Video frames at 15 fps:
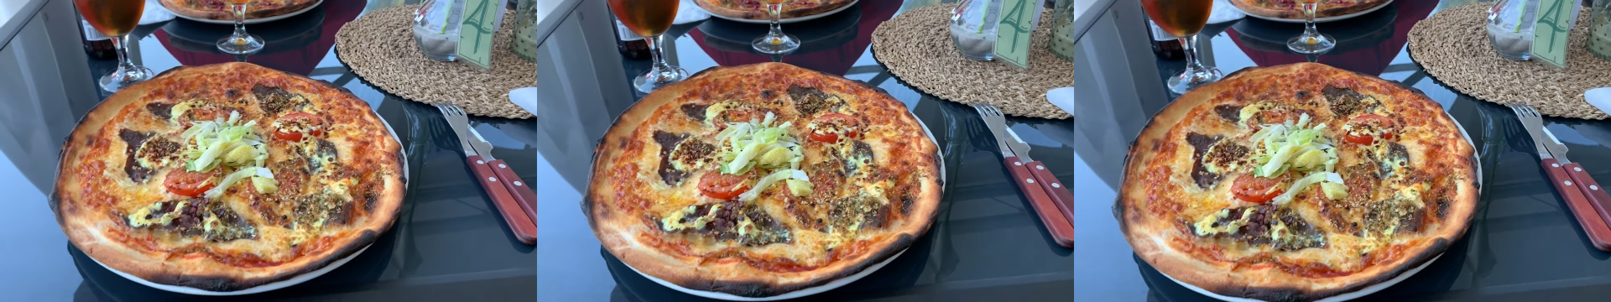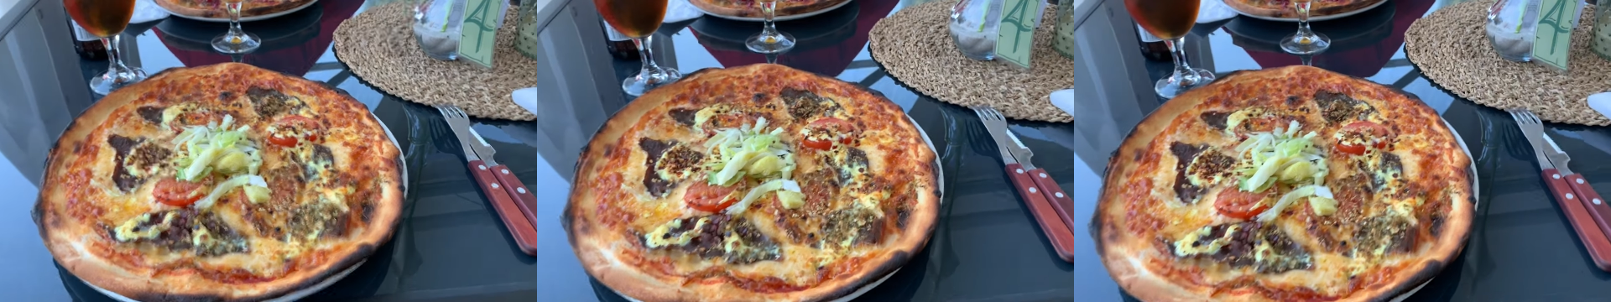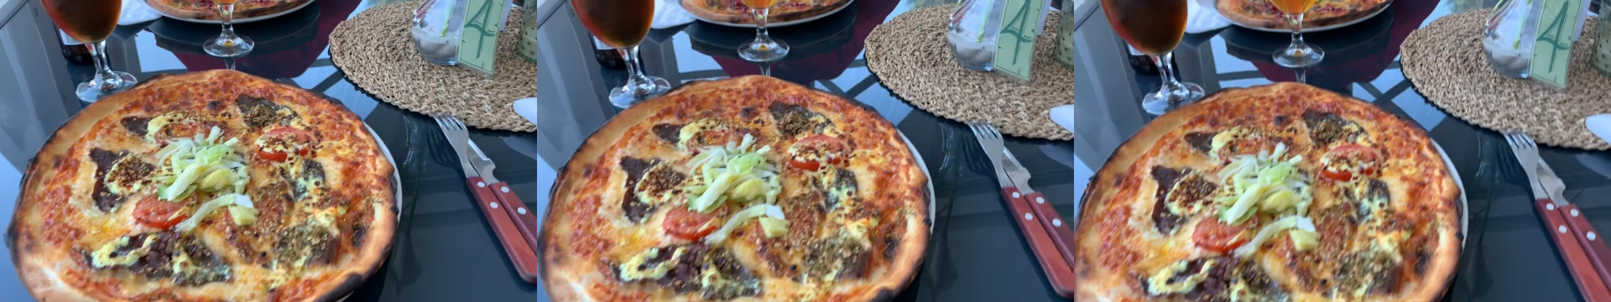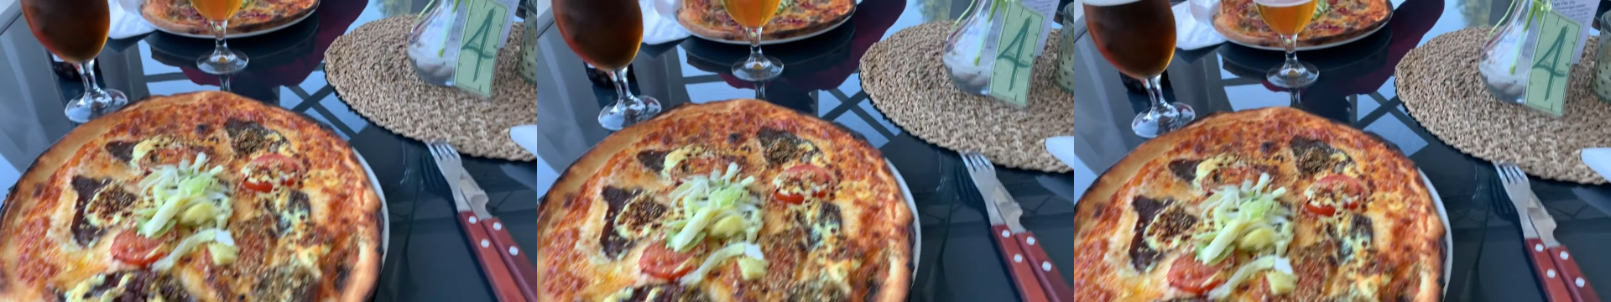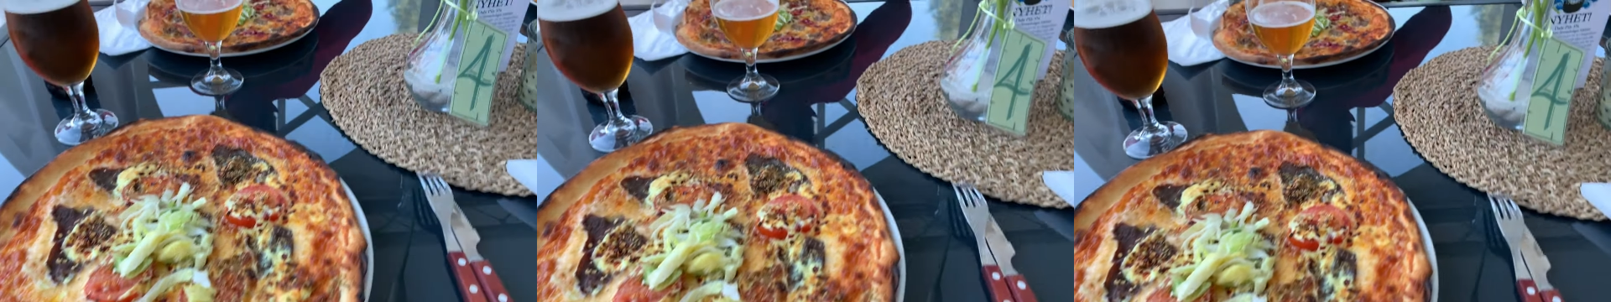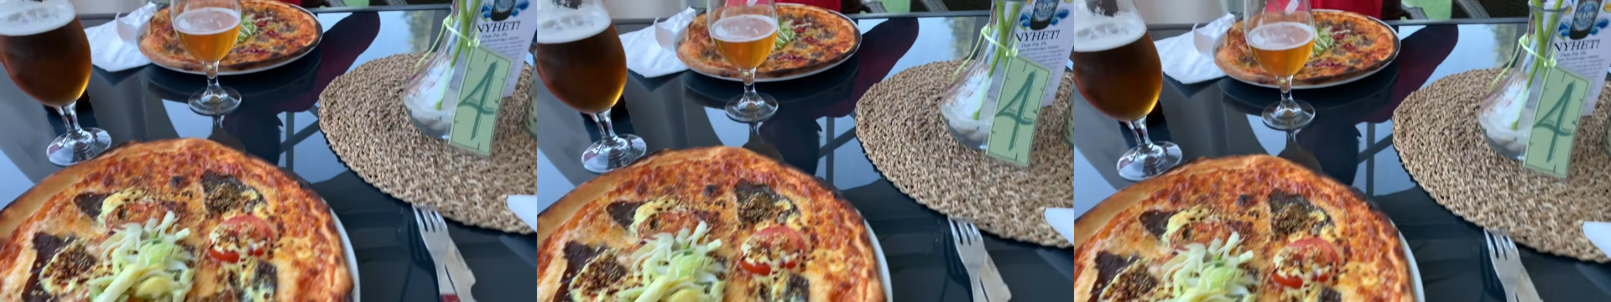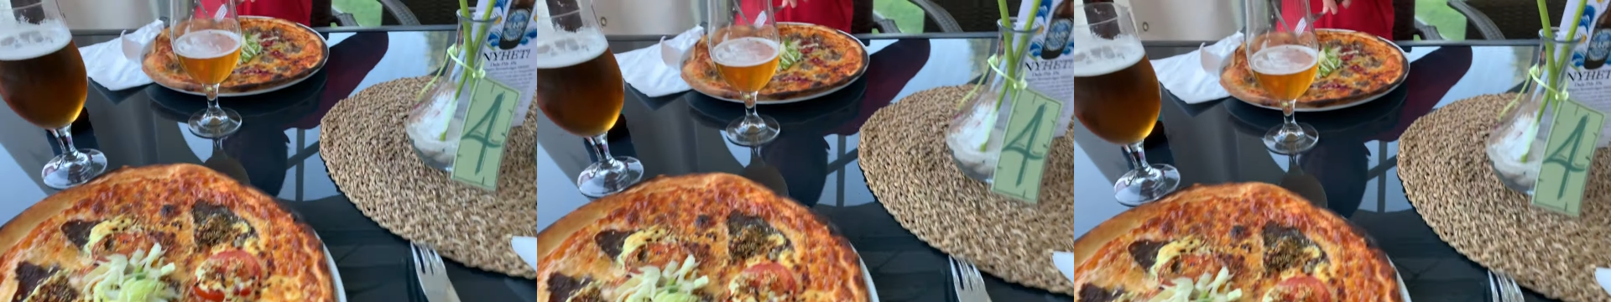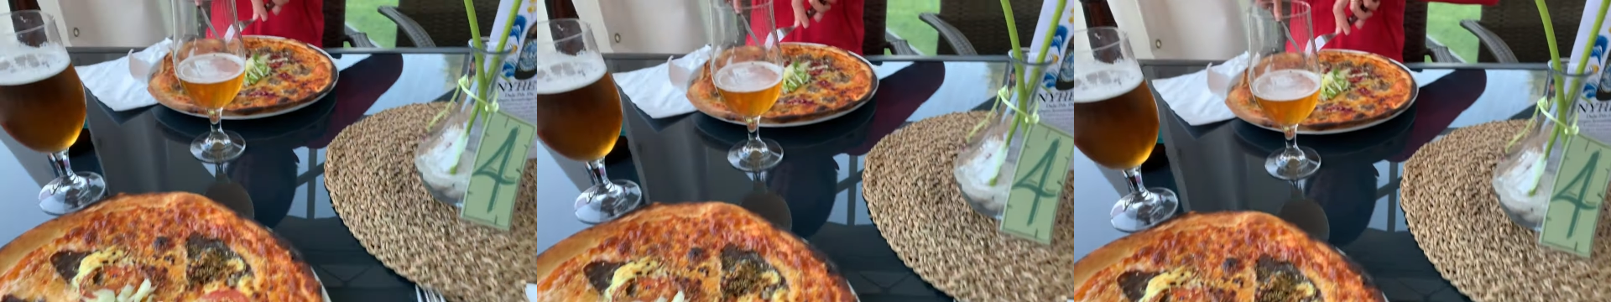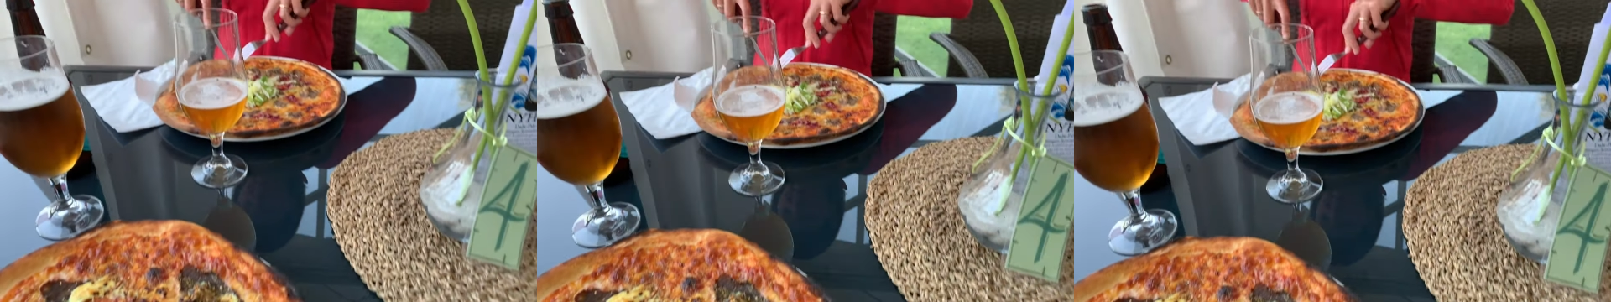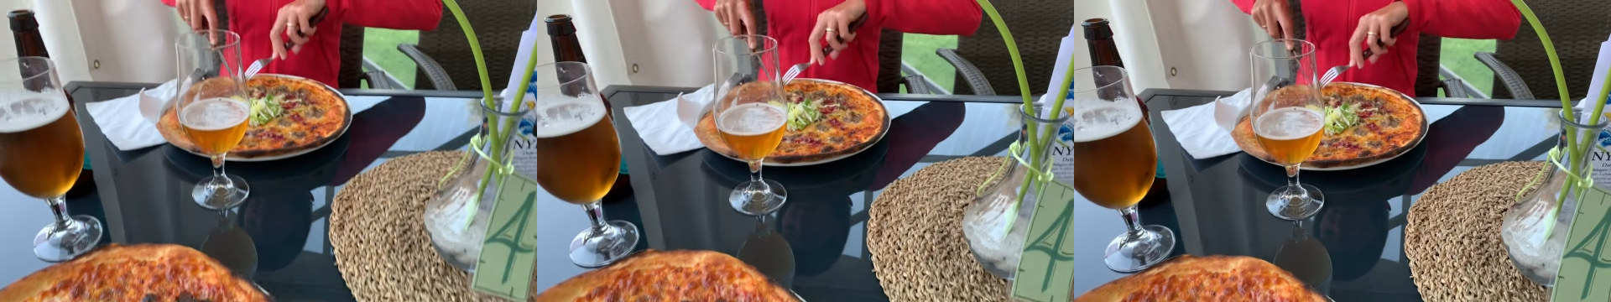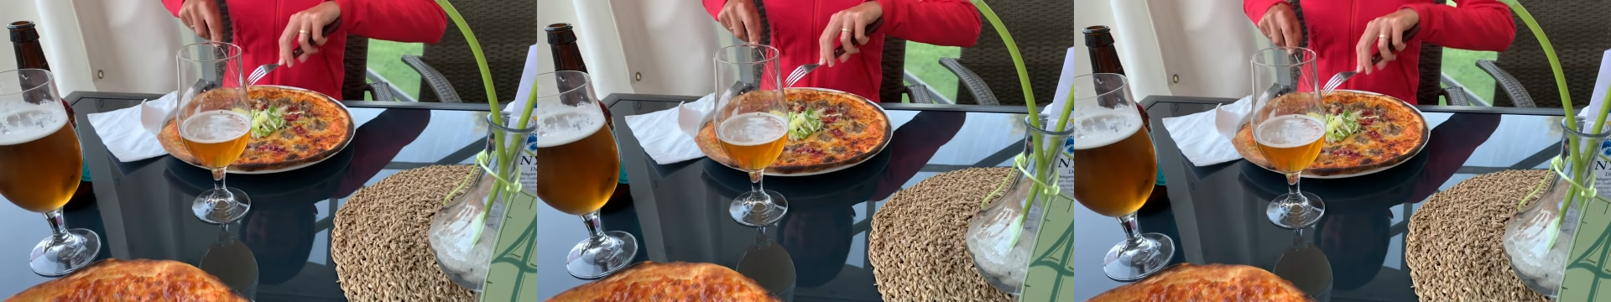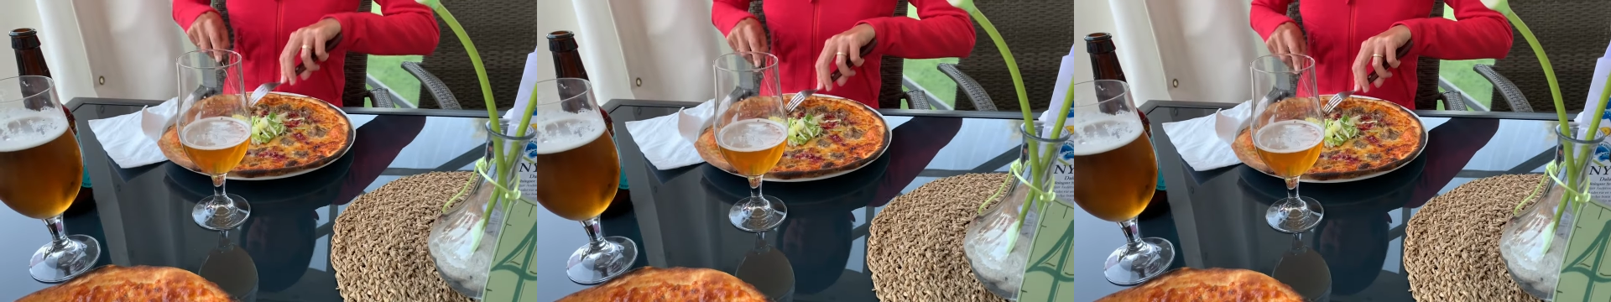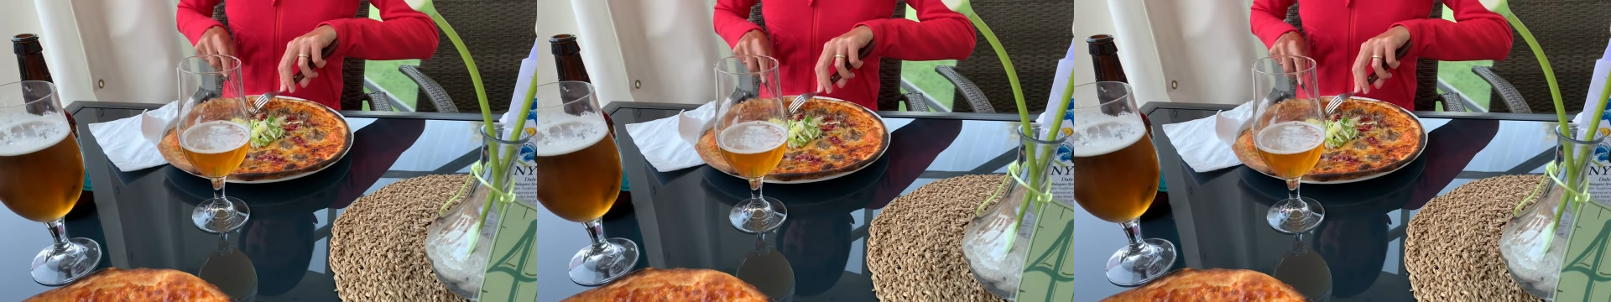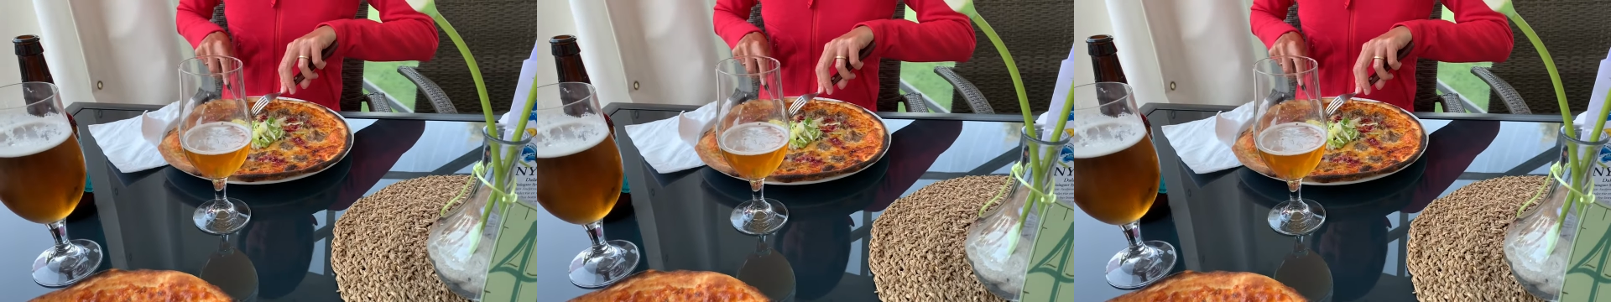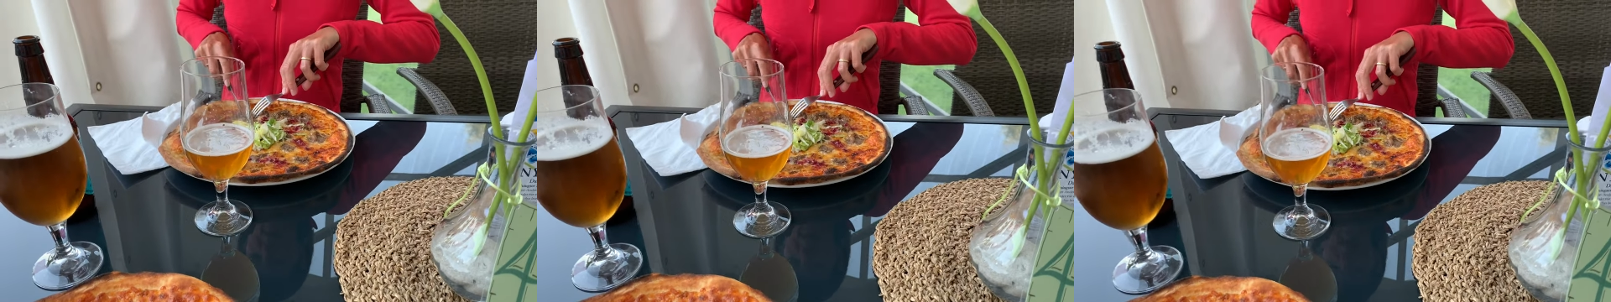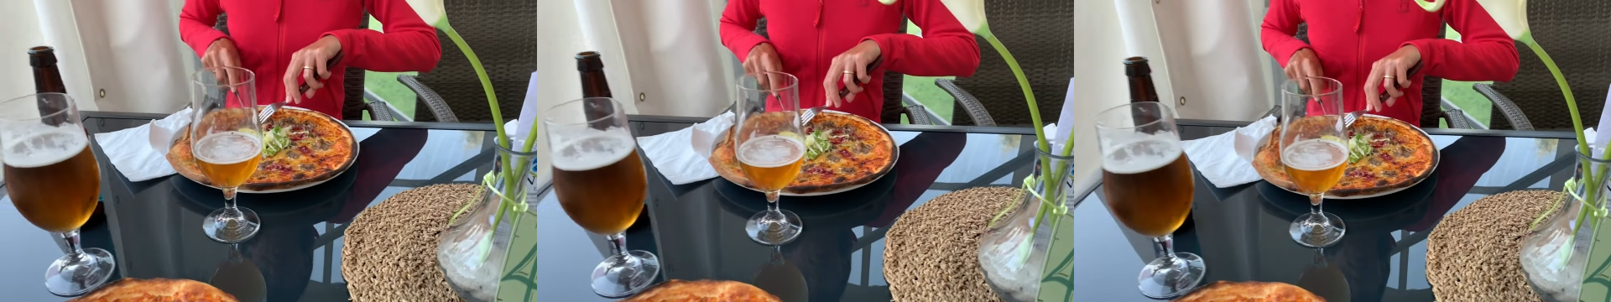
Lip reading: Nobody's mouth can be seen.